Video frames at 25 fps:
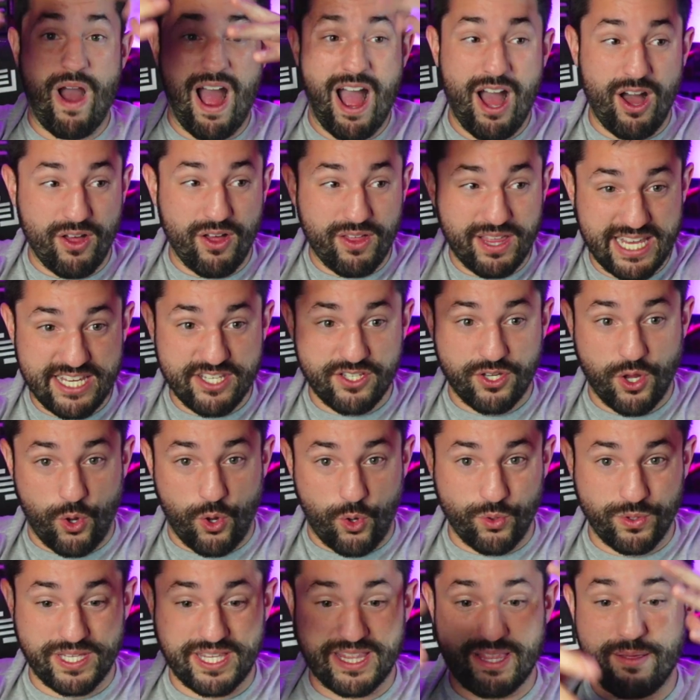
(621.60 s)
while he's
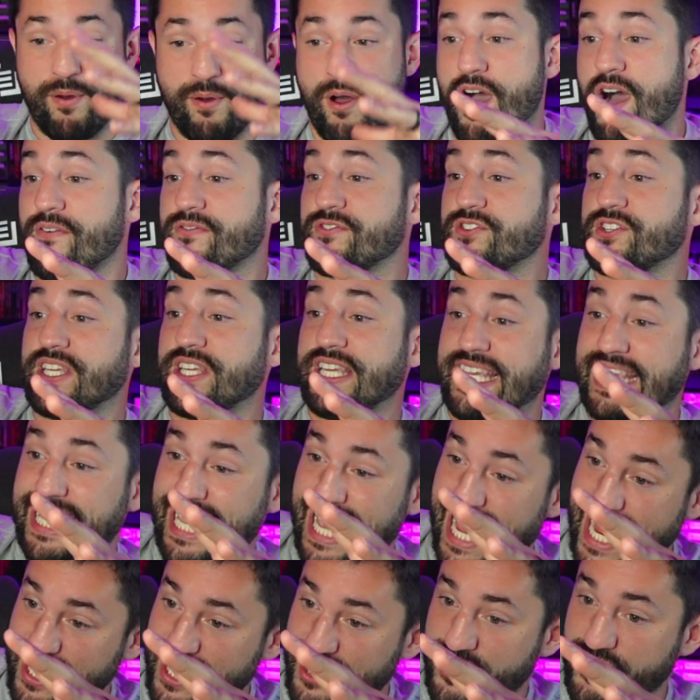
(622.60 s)
holding them off to
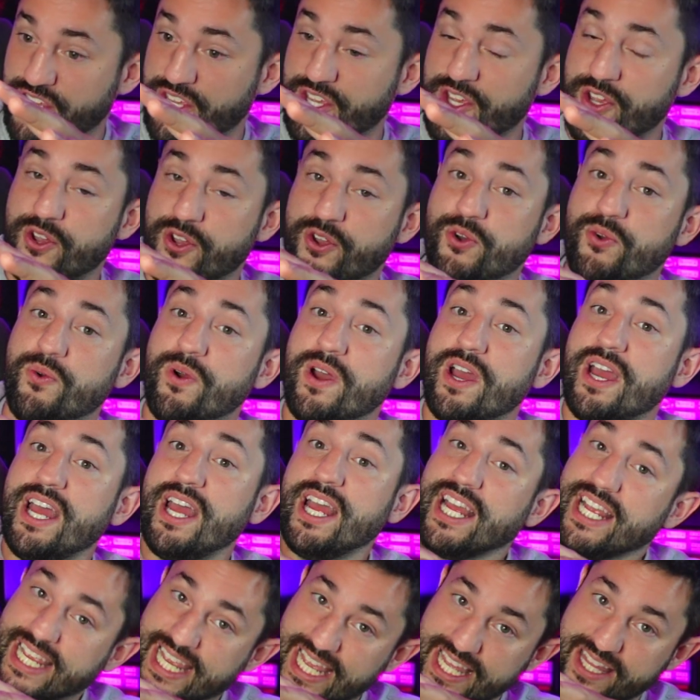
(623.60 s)
get Q,
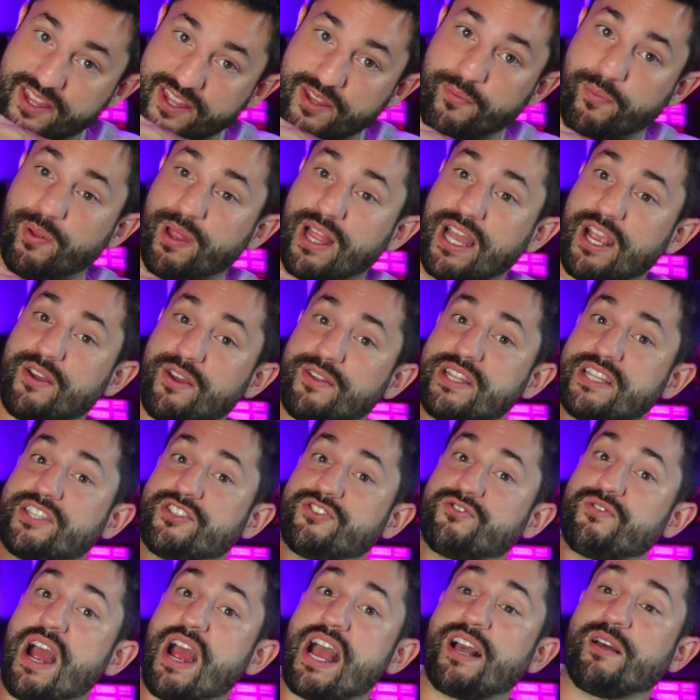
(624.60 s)
get the player that's
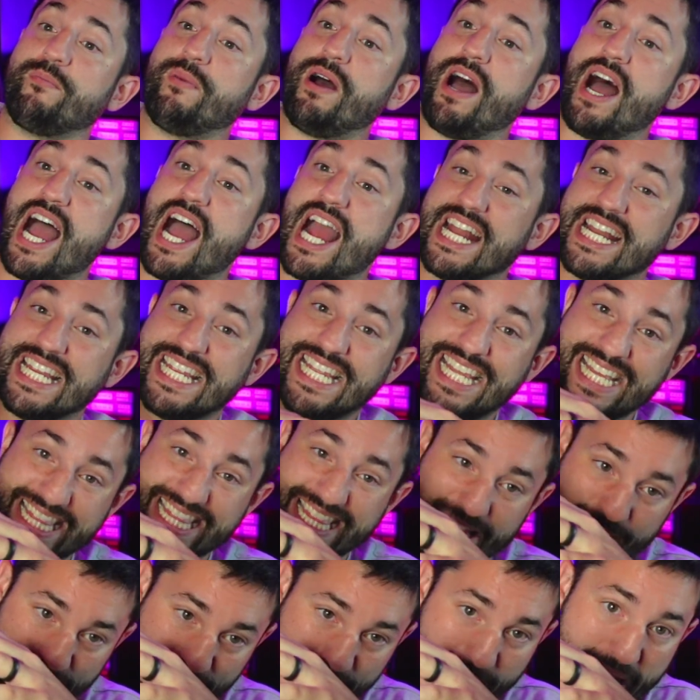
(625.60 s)
straggling behind,
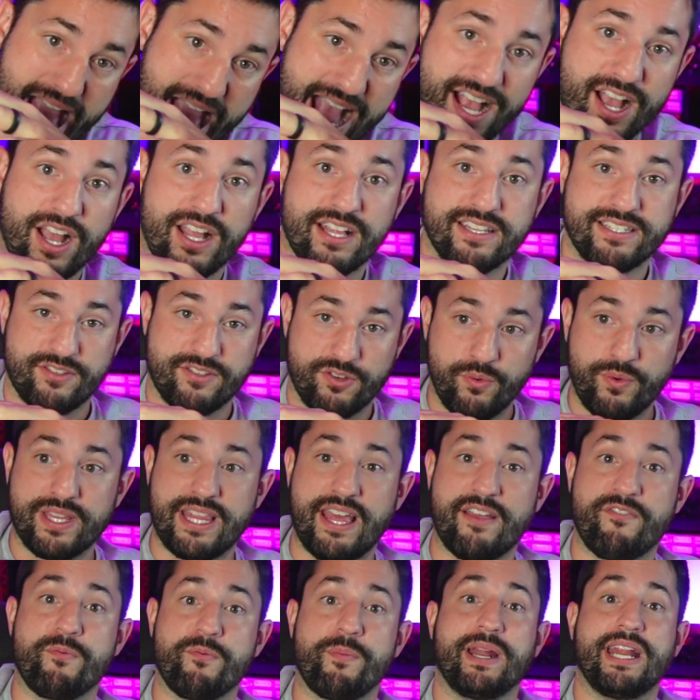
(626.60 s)
get them back to
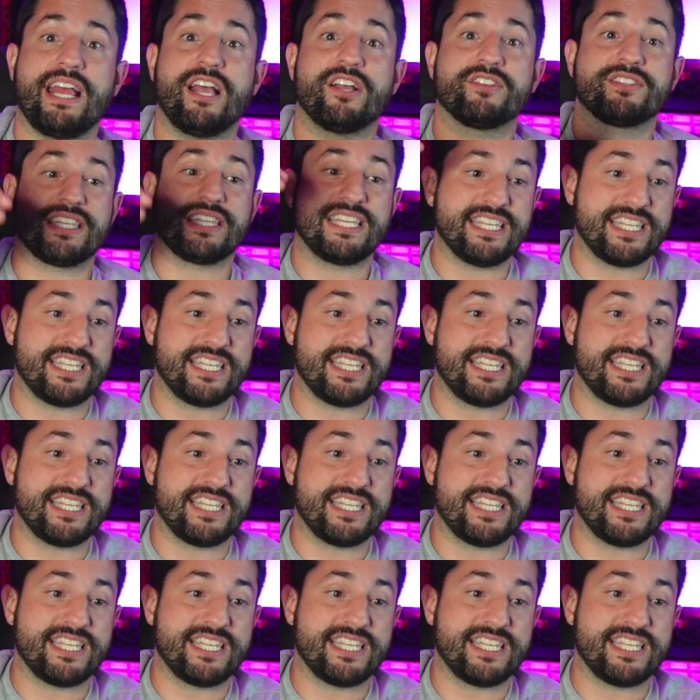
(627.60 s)
with everybody else.